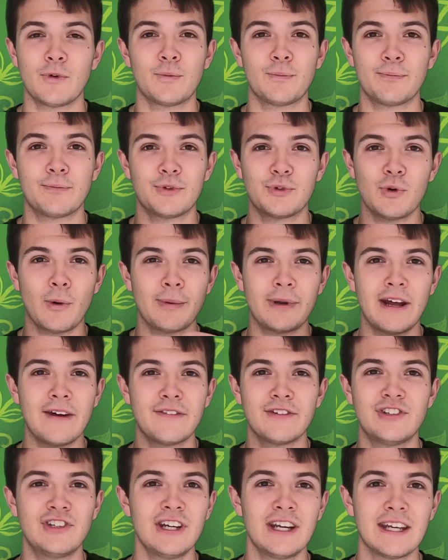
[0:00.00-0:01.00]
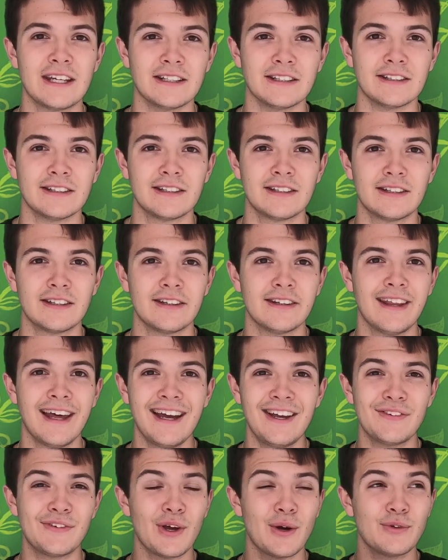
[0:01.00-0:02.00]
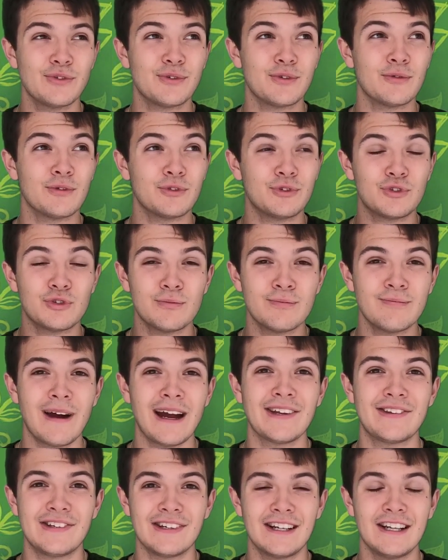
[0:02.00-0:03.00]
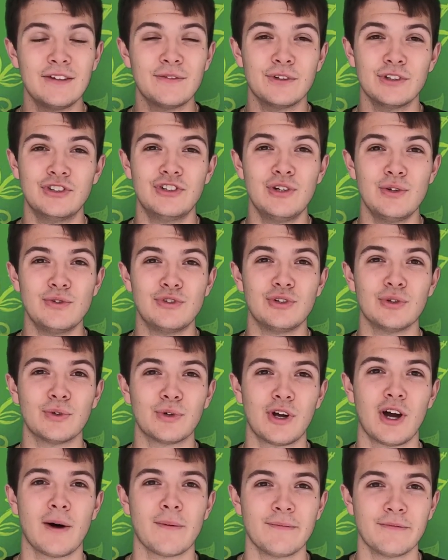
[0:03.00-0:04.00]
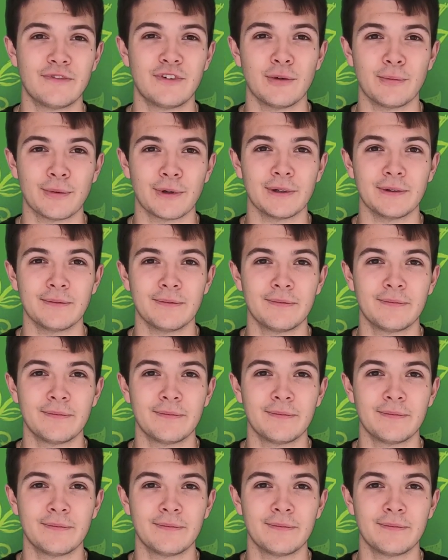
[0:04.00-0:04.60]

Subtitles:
swap it out for chicken. That is going to dramatically reduce your carbon footprint.